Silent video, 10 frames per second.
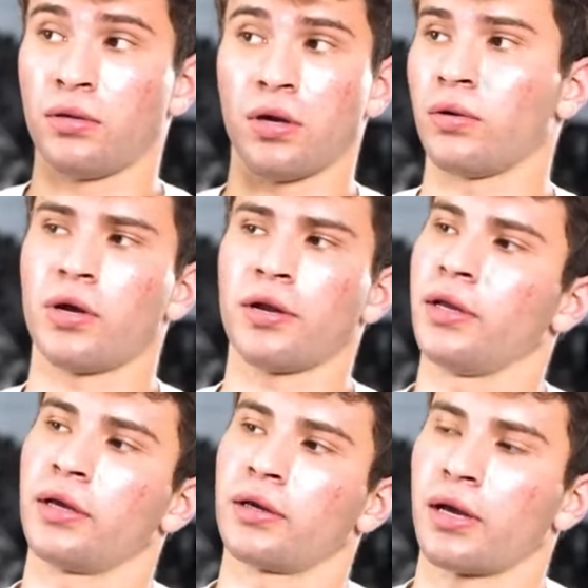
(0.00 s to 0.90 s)
No,
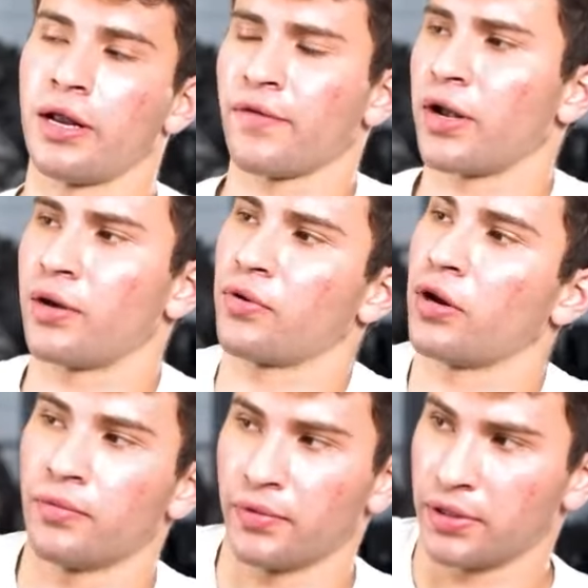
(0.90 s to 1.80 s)
not Nick. I never had a
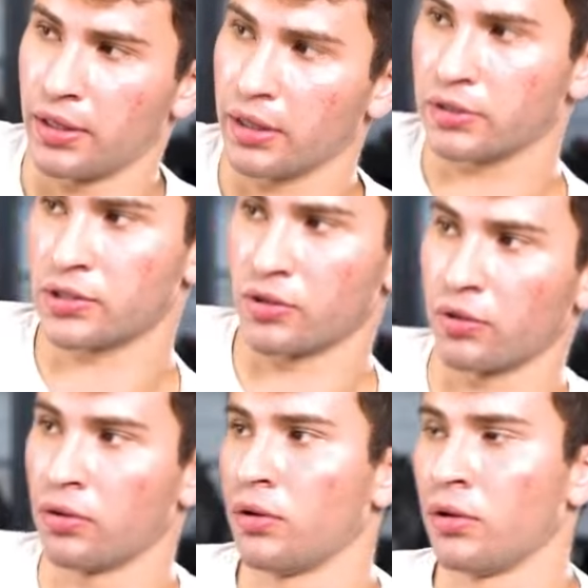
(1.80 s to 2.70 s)
problem with Nick. So,
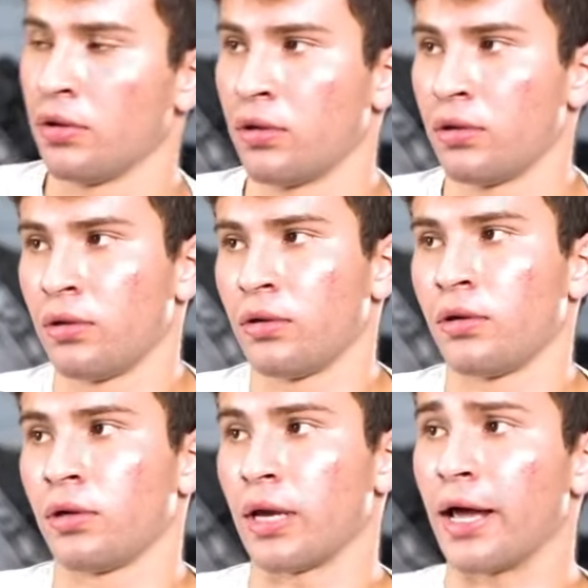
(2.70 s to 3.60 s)
oh,
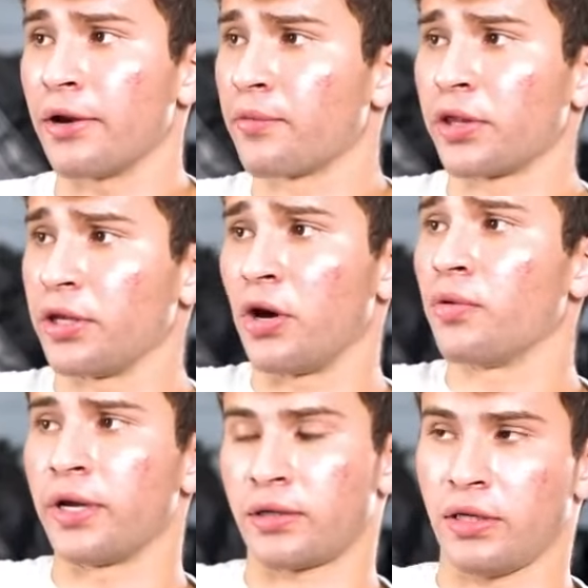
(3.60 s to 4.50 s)
yeah, I didn't really
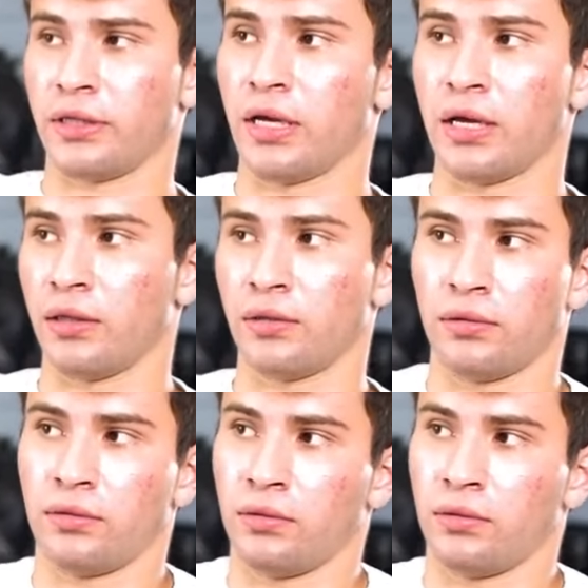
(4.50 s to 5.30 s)
know Nick like that.